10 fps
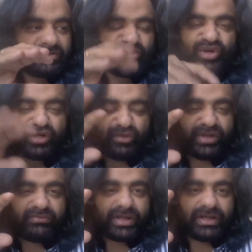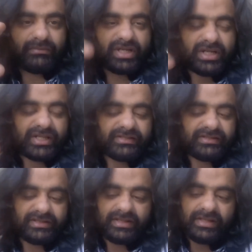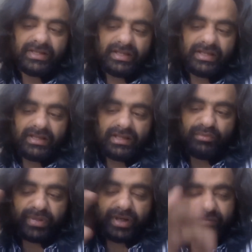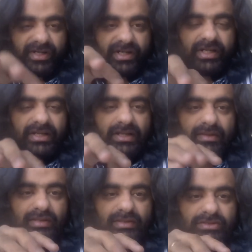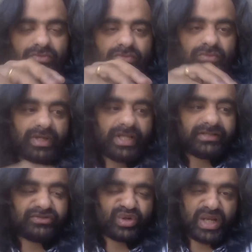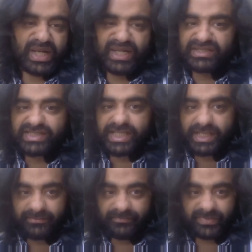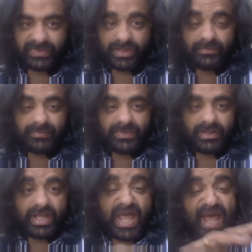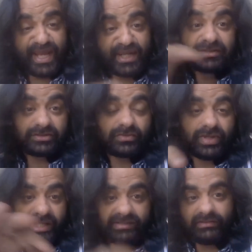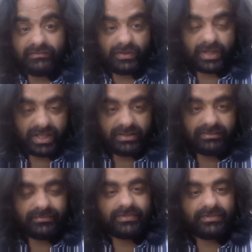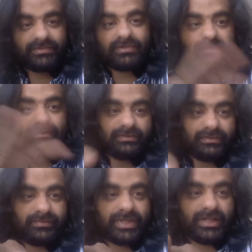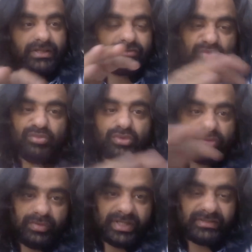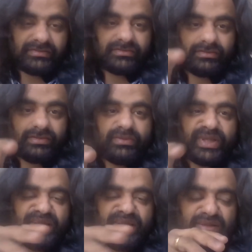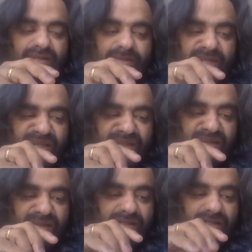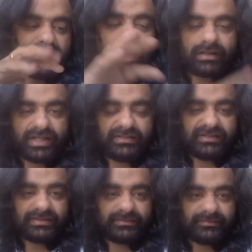small to big buildings powered through like solar energy and through diesel fuel. So both ways. So during darkness,